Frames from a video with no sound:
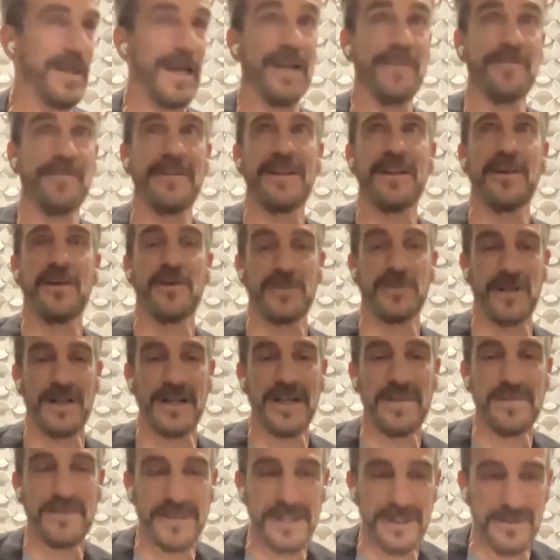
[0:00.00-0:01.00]
we had videos
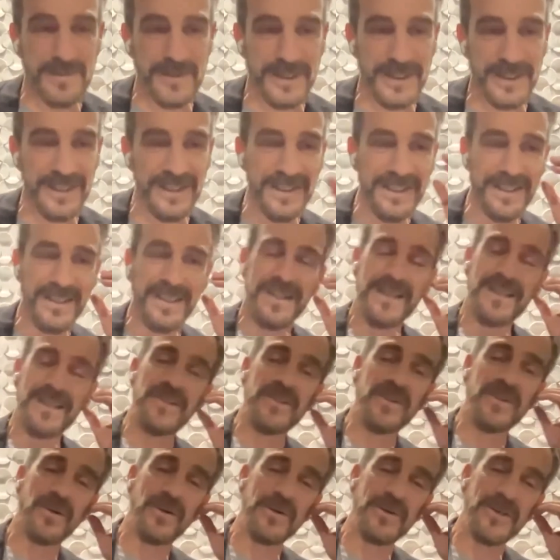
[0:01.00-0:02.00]
on M T V,
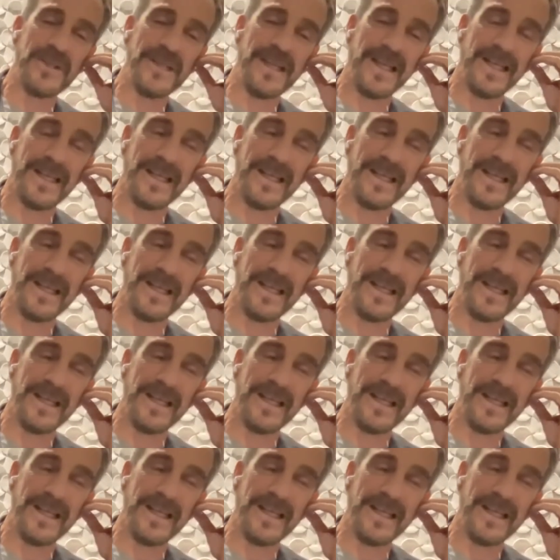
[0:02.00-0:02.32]
Georgia,